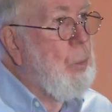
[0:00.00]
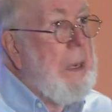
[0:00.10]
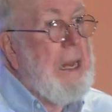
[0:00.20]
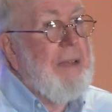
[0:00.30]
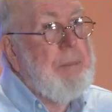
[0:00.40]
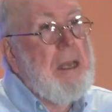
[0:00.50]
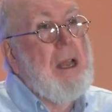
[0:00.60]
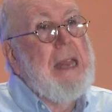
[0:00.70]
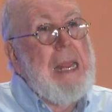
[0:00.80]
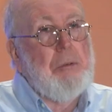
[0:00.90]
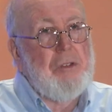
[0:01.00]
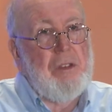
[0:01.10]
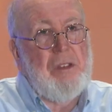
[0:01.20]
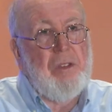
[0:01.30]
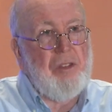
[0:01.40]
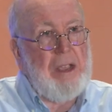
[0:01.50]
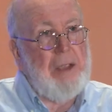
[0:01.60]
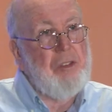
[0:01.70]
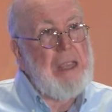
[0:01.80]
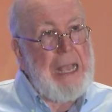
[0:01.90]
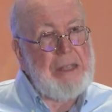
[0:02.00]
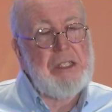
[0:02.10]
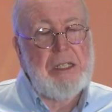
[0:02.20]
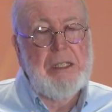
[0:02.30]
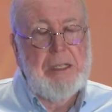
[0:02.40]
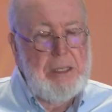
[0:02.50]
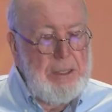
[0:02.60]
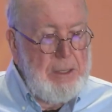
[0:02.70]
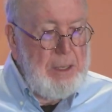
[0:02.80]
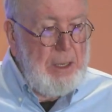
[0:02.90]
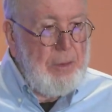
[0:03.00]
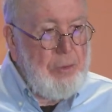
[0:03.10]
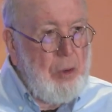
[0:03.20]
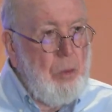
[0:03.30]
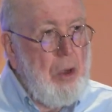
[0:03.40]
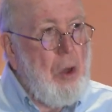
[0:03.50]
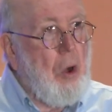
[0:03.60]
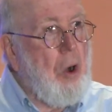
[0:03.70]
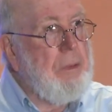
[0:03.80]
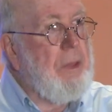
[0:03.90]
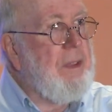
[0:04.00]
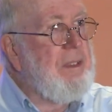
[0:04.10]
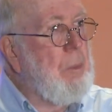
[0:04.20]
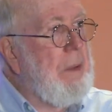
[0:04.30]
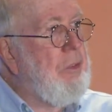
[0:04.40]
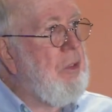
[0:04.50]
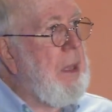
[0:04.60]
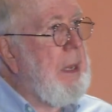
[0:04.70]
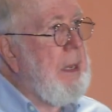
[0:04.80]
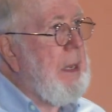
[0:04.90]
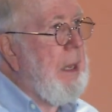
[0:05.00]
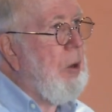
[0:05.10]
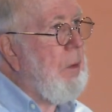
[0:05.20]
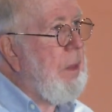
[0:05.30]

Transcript: we have been unable to synthesize yet. So all the things that we've seen and all the